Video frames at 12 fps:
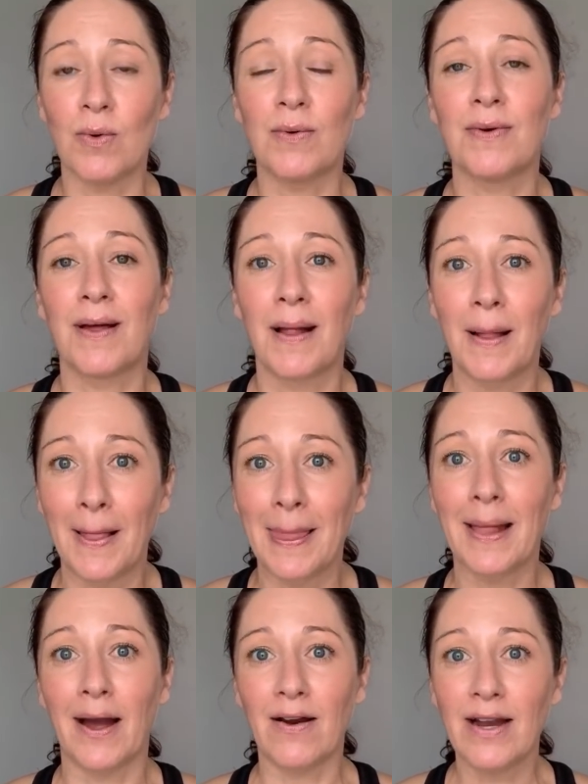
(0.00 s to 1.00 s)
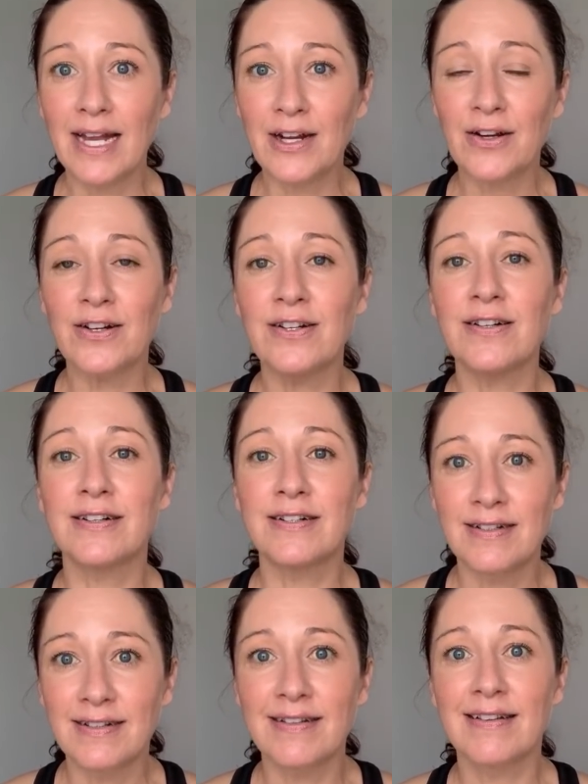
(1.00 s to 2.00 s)
All right,
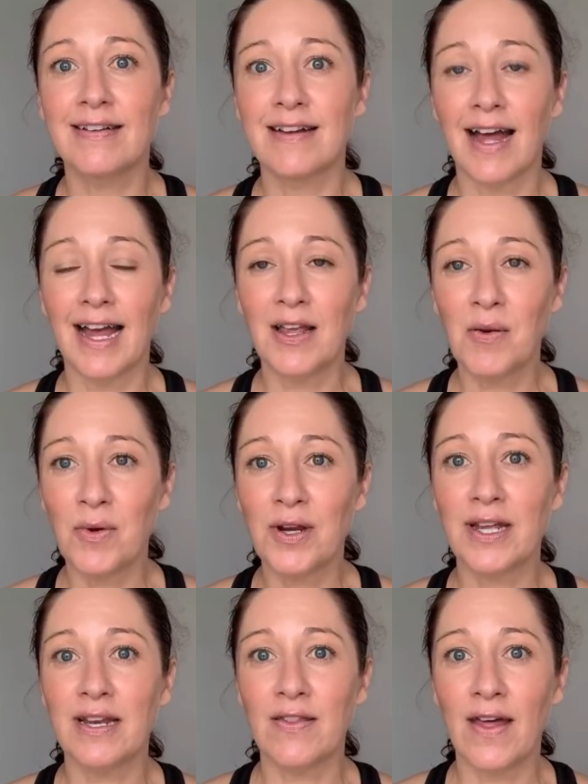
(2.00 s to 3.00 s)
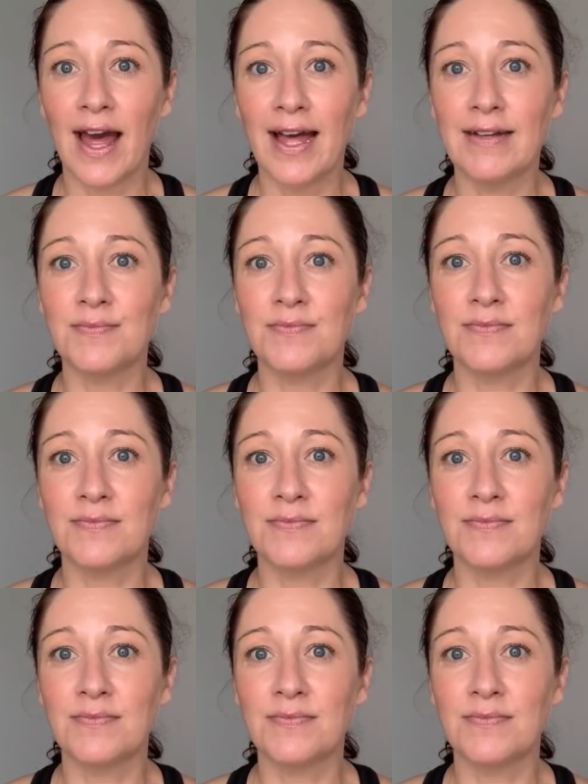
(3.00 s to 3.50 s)
girl. I can work into that.